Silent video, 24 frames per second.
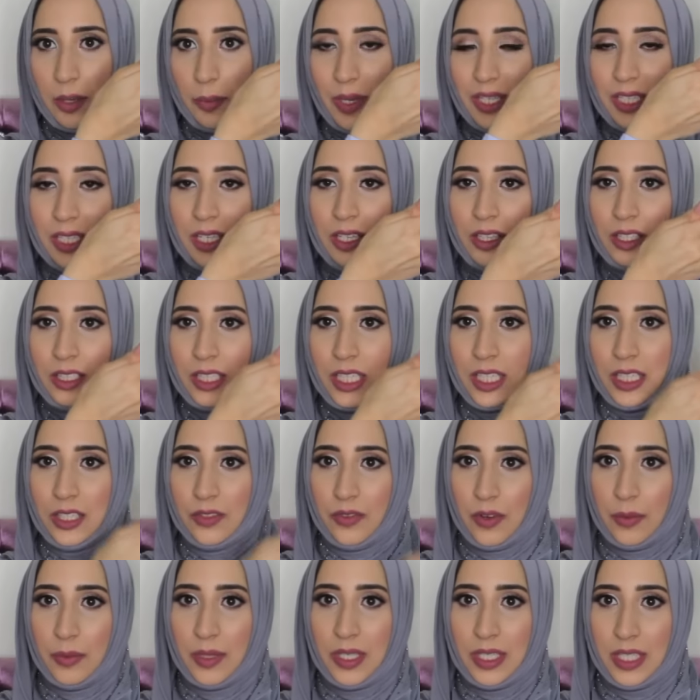It basically looks like it's
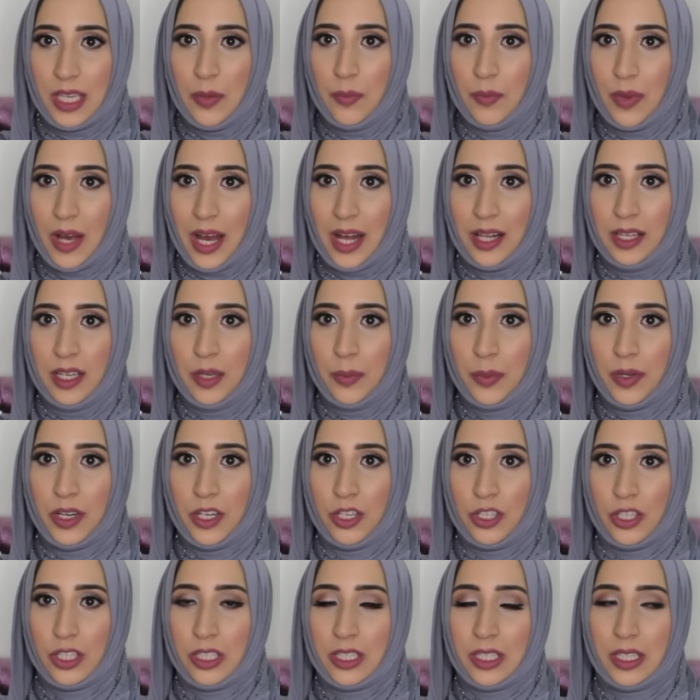from the same palette, but
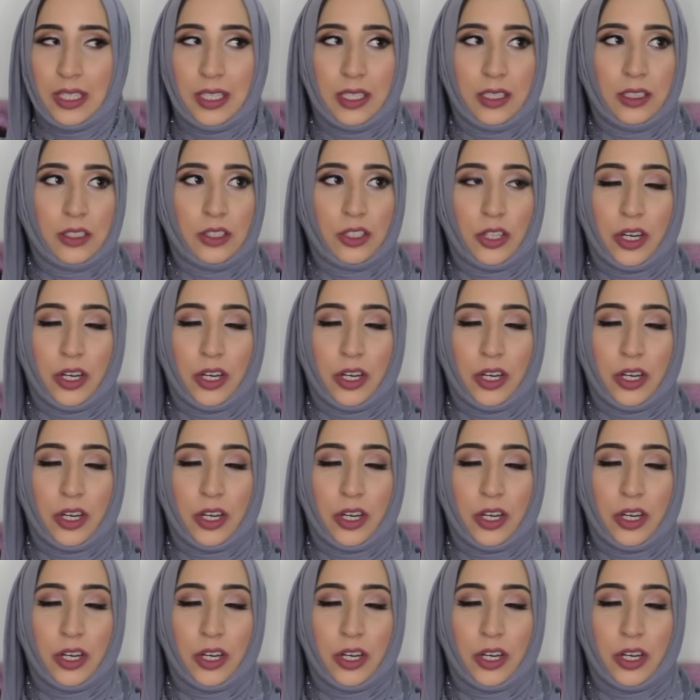it's just a little